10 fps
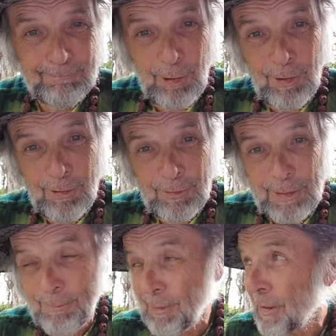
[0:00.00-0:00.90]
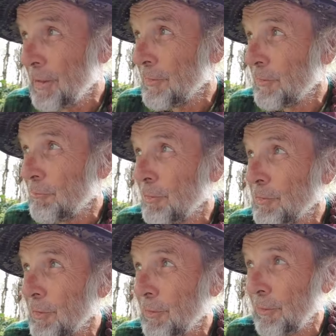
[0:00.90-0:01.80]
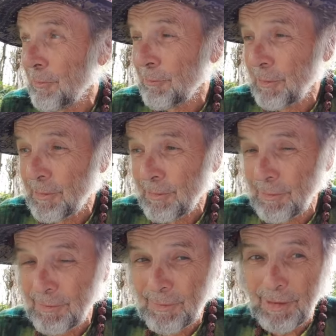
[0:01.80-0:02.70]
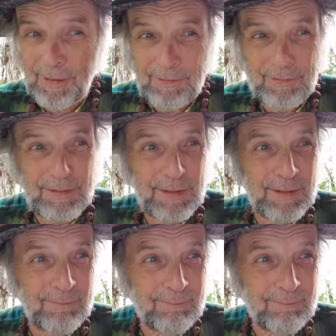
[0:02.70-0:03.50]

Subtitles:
all the Himalayas stretching all the way to Afghanistan.